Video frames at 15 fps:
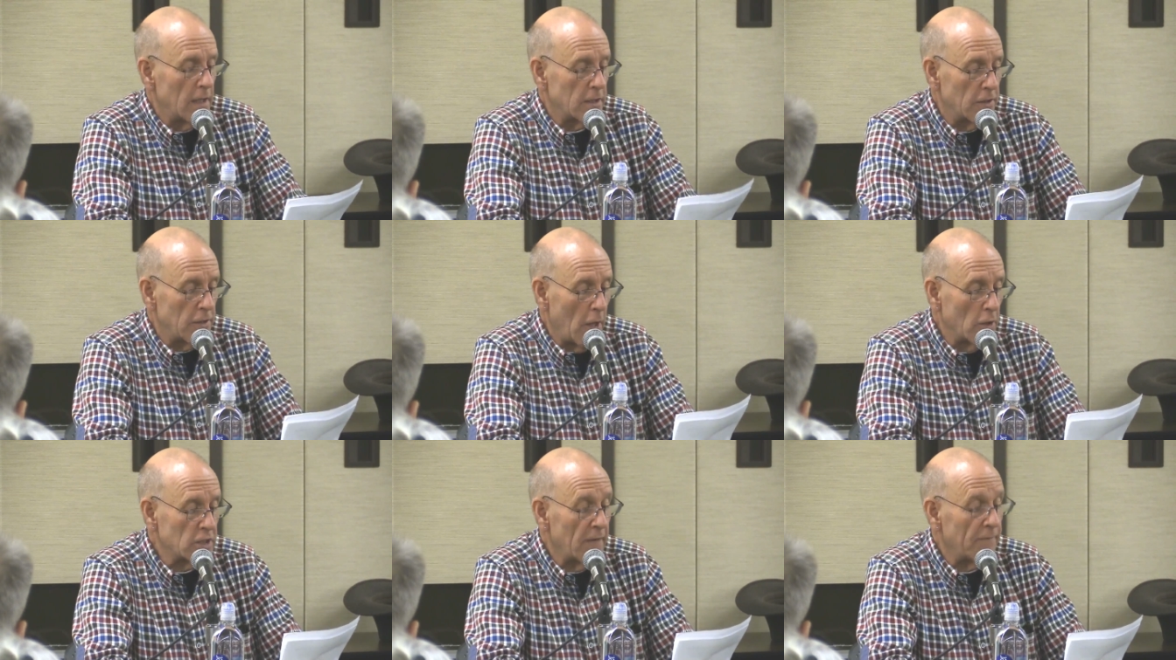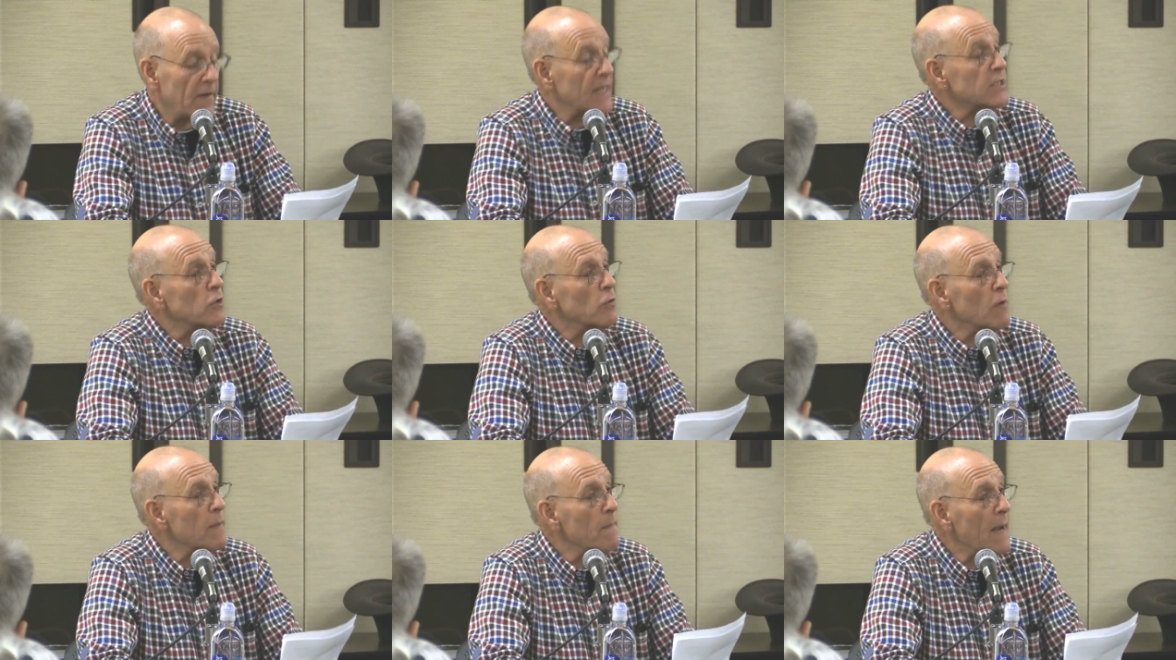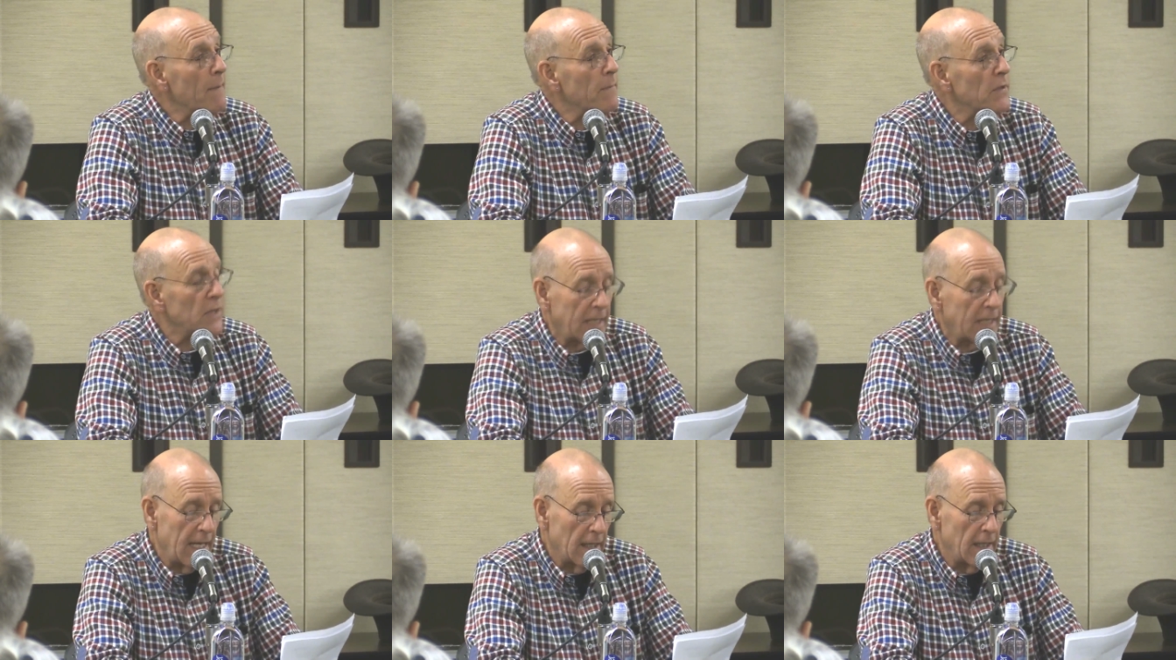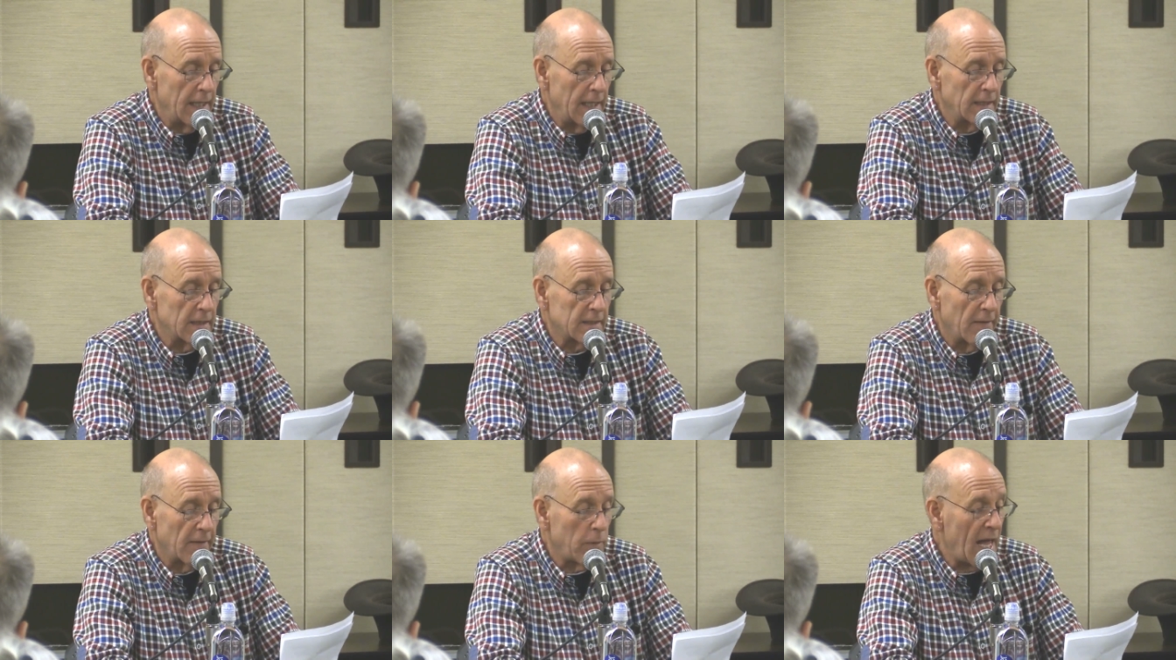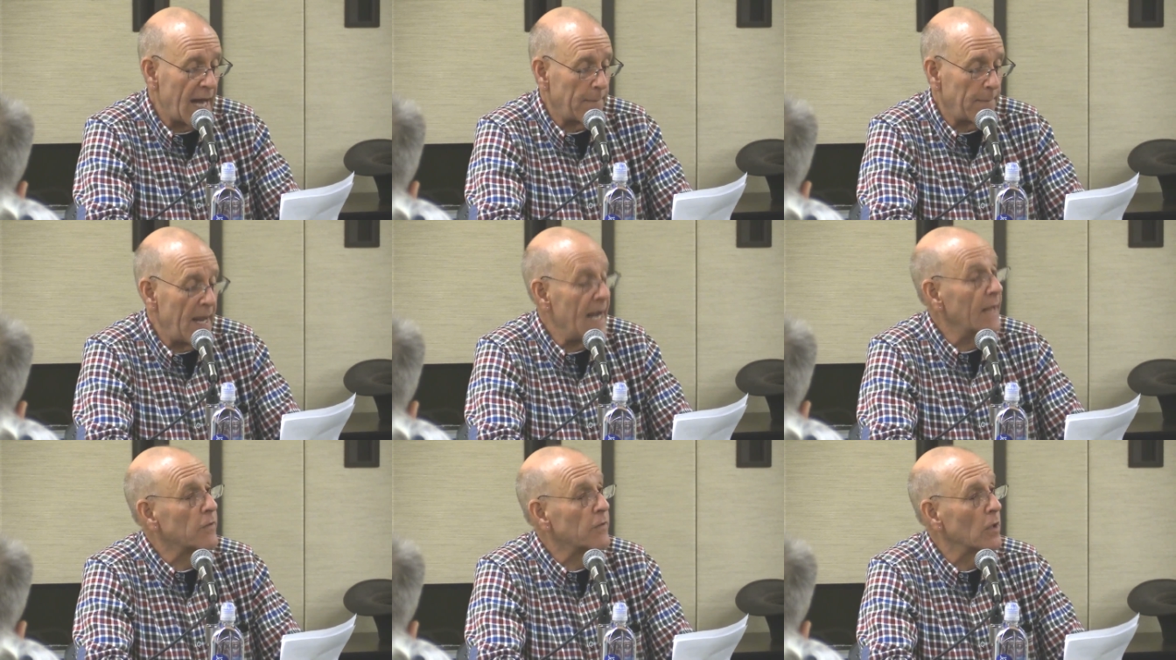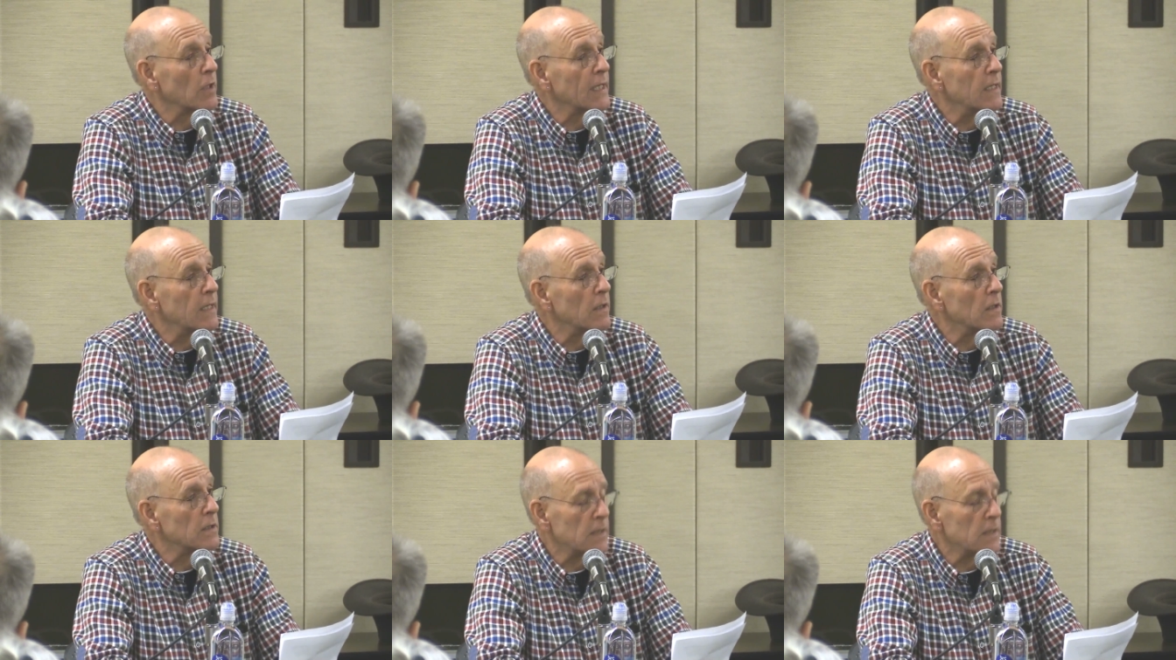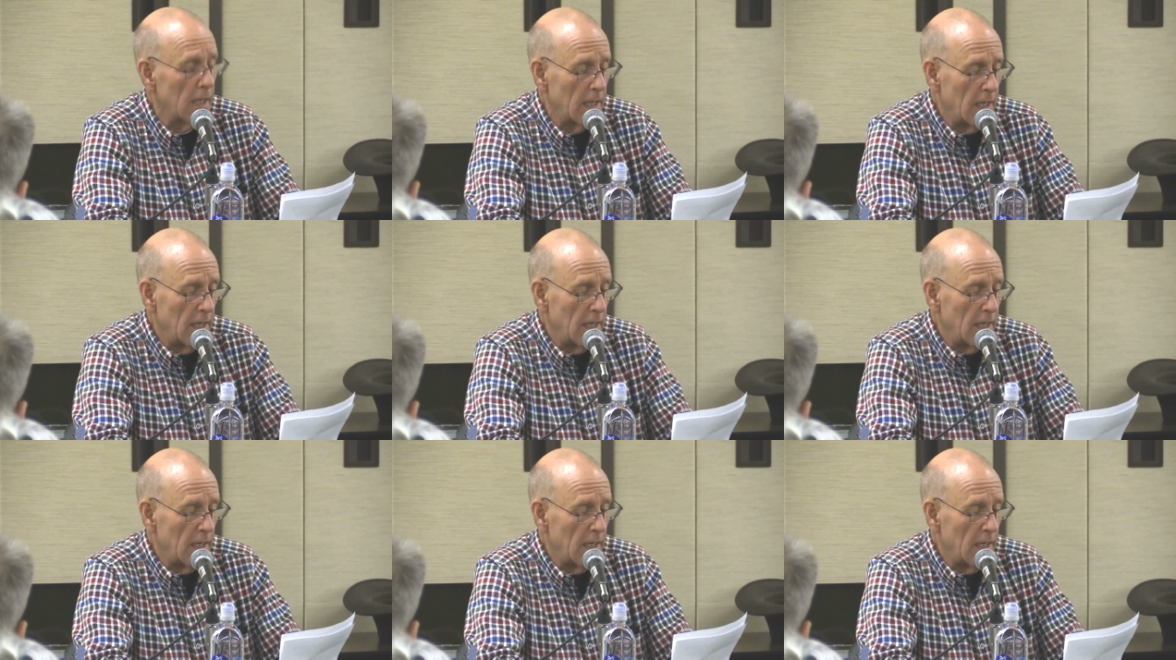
to those of us who remember the killings of Black Panther leaders,